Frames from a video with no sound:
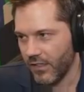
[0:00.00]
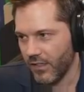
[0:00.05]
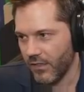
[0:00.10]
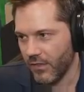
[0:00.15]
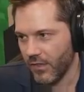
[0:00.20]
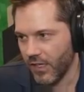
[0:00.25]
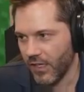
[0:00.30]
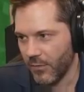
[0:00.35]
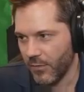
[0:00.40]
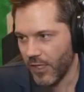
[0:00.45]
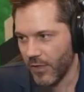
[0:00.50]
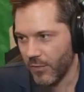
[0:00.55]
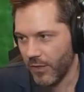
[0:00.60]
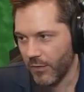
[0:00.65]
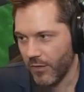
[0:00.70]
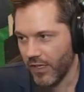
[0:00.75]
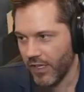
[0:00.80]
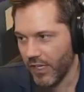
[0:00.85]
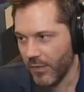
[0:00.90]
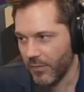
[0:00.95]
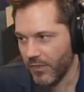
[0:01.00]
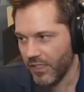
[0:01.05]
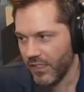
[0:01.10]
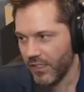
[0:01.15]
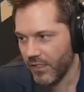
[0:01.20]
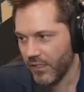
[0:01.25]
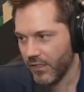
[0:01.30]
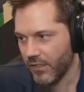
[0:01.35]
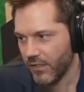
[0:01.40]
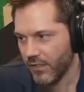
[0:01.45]
Got, you got white, white, white emptied?
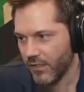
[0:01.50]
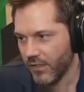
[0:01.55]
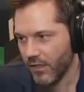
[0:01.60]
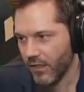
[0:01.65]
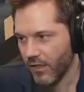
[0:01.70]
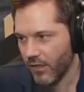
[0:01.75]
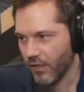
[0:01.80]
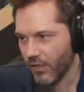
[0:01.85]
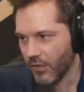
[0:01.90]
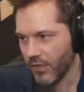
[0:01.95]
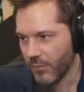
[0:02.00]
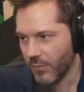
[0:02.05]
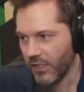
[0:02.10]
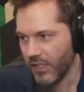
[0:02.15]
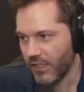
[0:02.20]
Oh no, it went